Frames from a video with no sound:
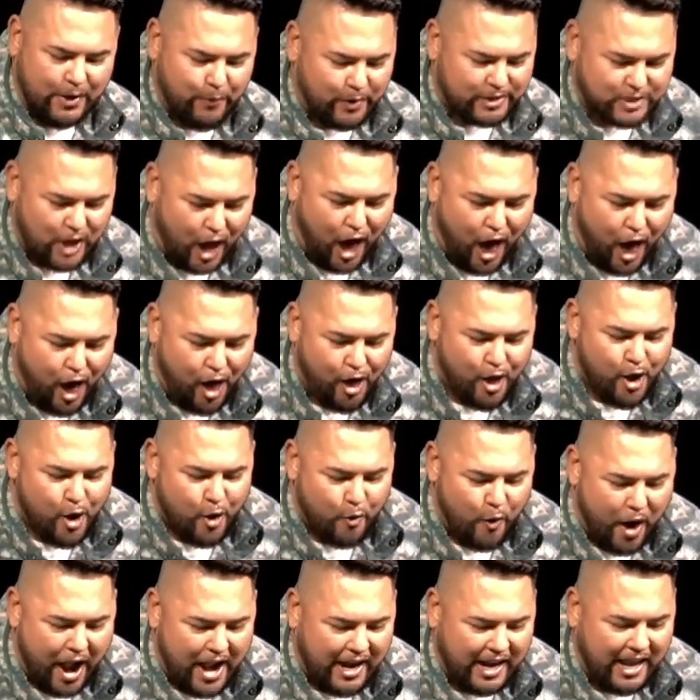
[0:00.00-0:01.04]
was
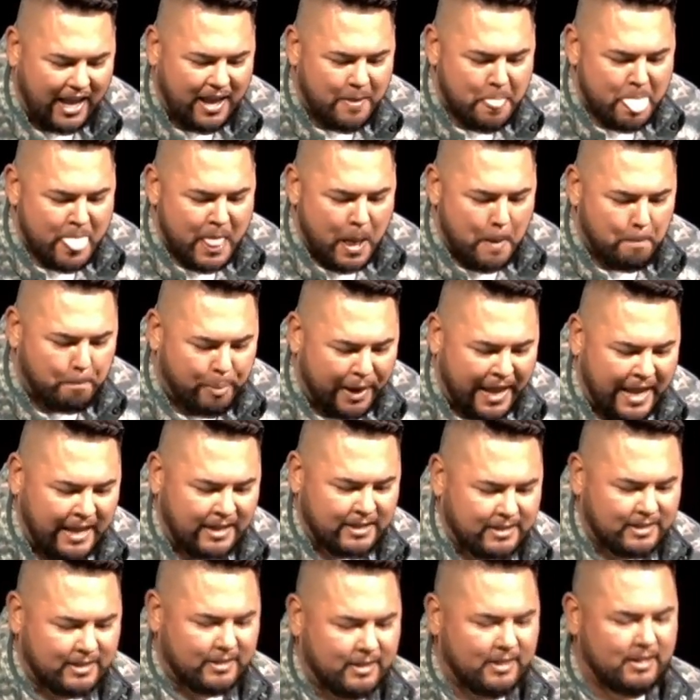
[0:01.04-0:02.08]
already
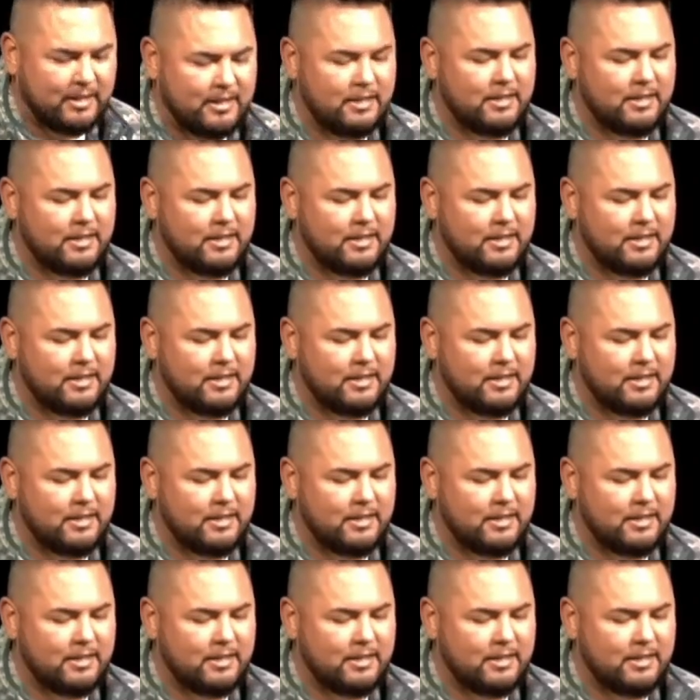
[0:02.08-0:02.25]
beaten.